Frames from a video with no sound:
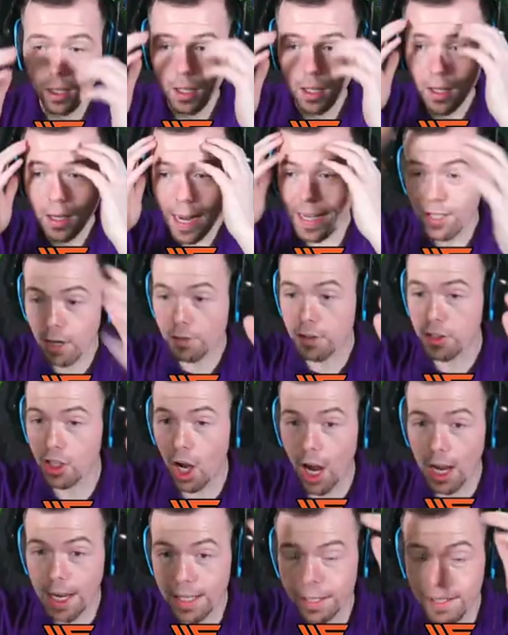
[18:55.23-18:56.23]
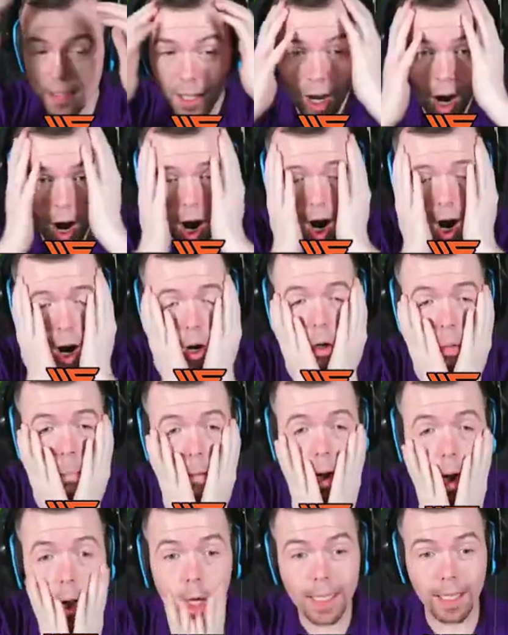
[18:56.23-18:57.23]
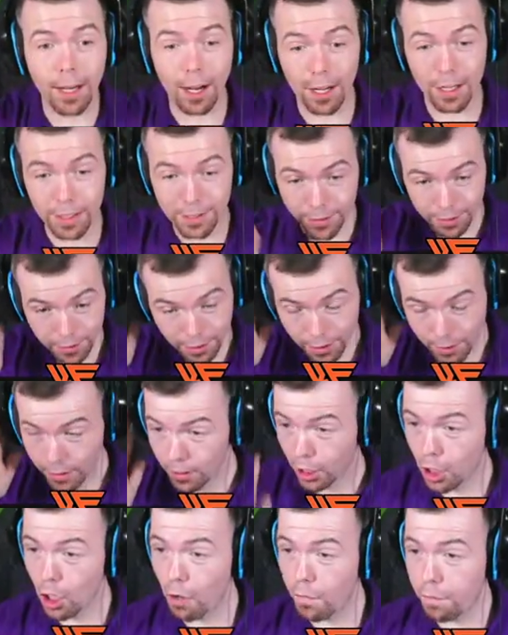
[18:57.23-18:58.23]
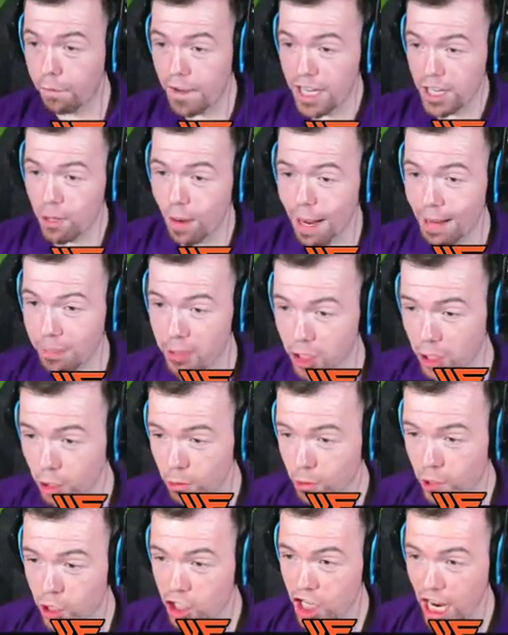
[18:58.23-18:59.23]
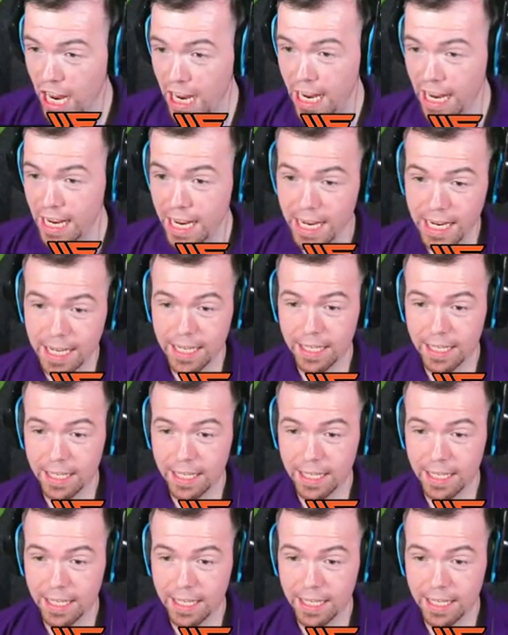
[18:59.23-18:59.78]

He's offside. Oh, my God. Cluffy, you absolute G.